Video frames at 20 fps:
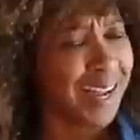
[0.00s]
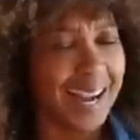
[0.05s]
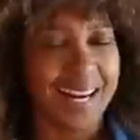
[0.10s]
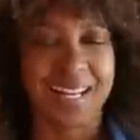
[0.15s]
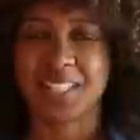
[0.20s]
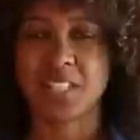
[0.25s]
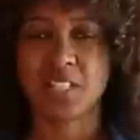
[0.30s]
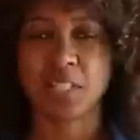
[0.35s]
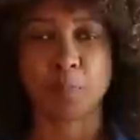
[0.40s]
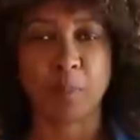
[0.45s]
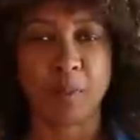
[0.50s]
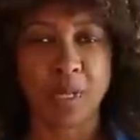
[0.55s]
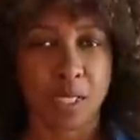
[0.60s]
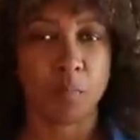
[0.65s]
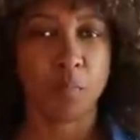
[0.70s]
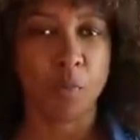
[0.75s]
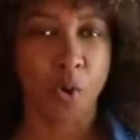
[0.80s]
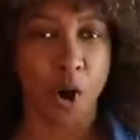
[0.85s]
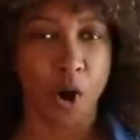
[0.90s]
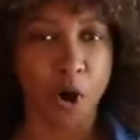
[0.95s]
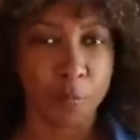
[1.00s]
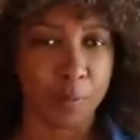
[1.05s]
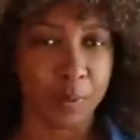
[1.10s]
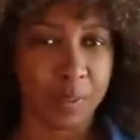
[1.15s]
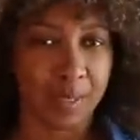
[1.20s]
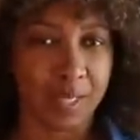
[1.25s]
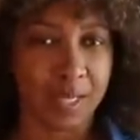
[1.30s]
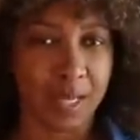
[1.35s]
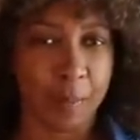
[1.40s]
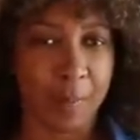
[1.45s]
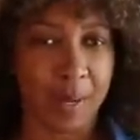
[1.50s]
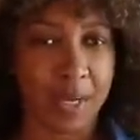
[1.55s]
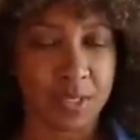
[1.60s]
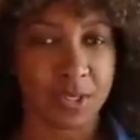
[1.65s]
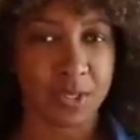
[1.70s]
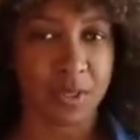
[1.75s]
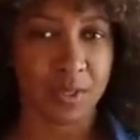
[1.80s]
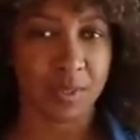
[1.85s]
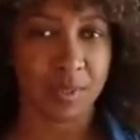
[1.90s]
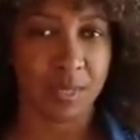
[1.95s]
I can just speak more openly about
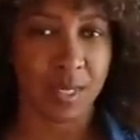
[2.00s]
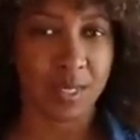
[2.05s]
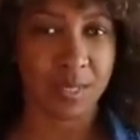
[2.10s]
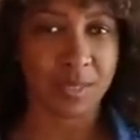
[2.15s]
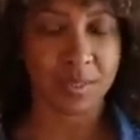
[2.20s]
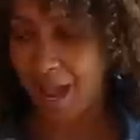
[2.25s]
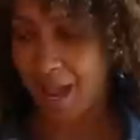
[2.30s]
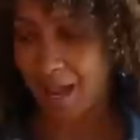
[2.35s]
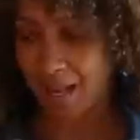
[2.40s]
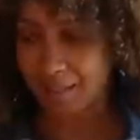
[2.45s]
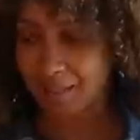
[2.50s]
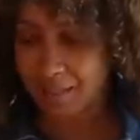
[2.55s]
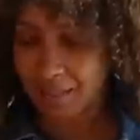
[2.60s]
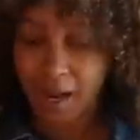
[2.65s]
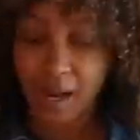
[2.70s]
certain things and